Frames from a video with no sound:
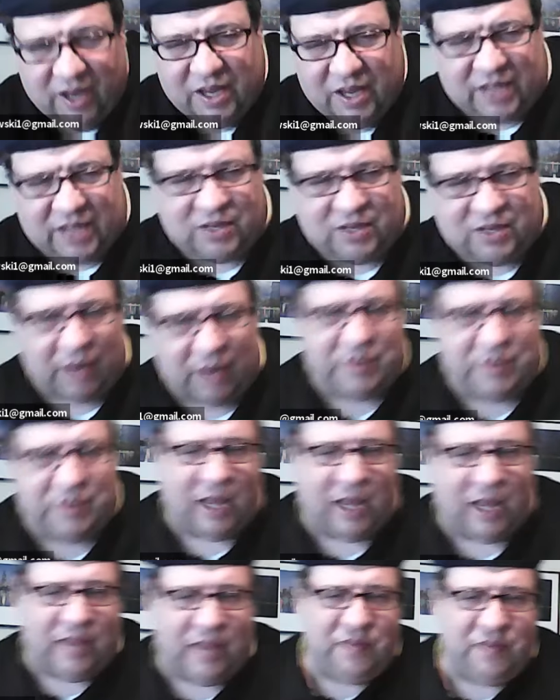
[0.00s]
yeah. so I was
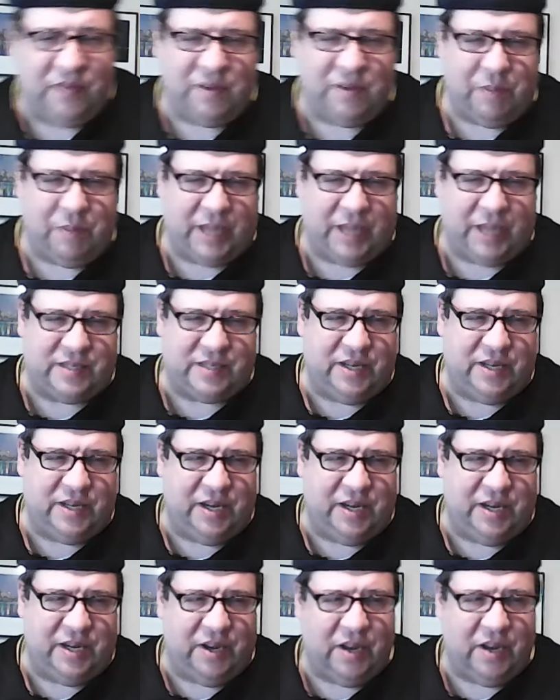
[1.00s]
I lived in
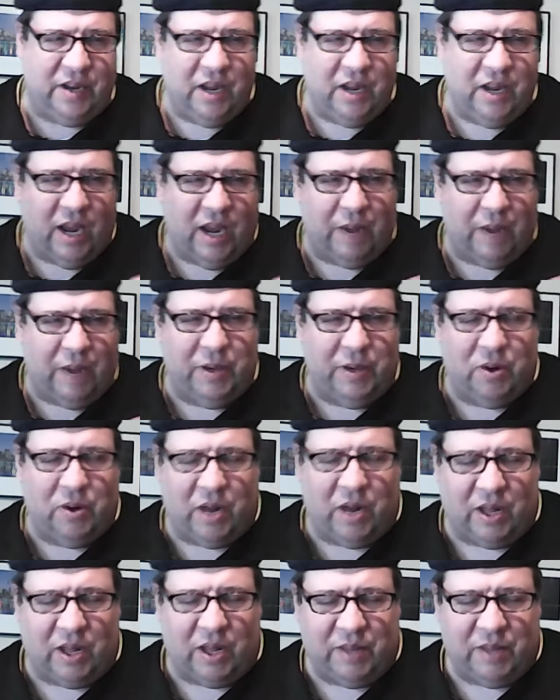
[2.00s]
Pasadena. I would go
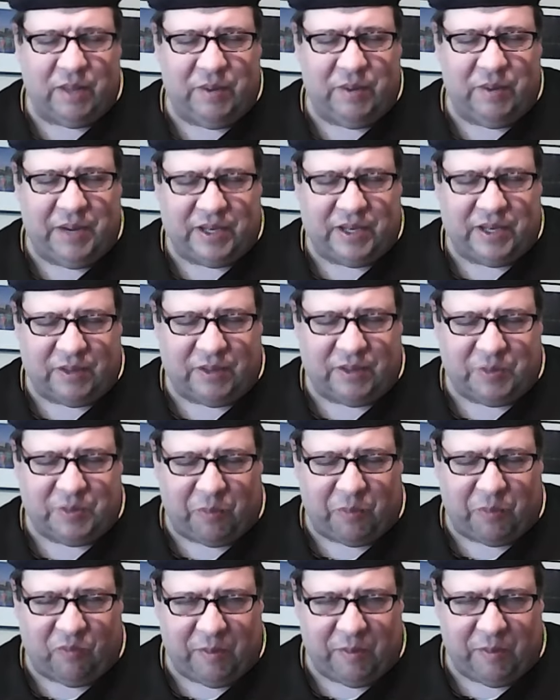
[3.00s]
to Hollywood because I was
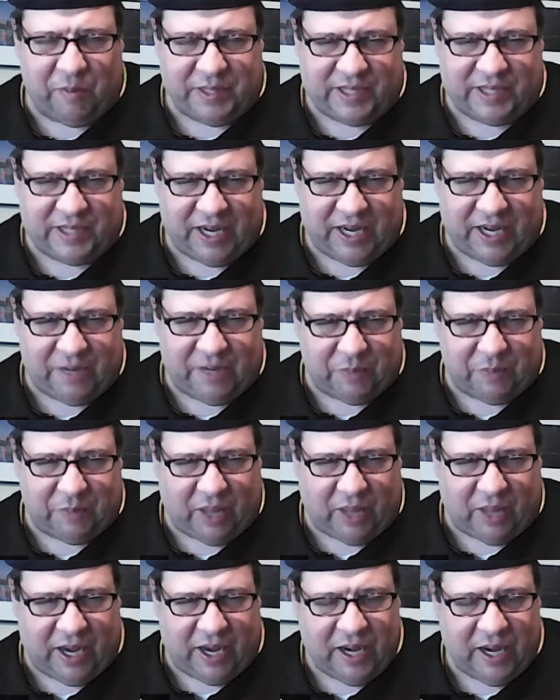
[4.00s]
performing stand up a
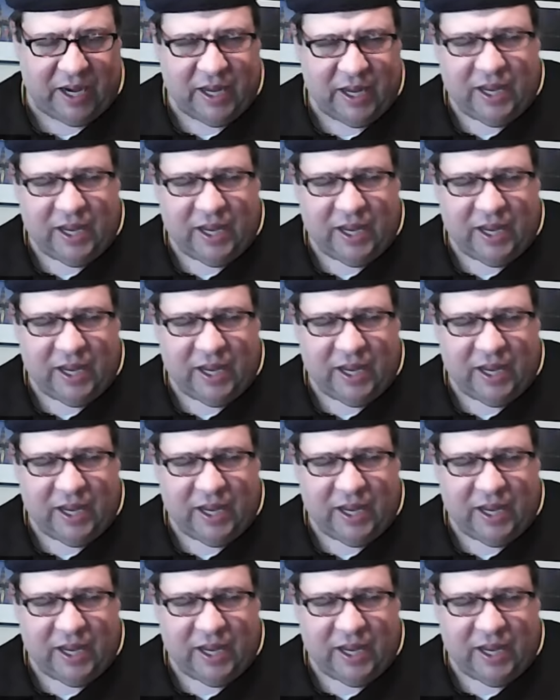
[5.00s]
lot,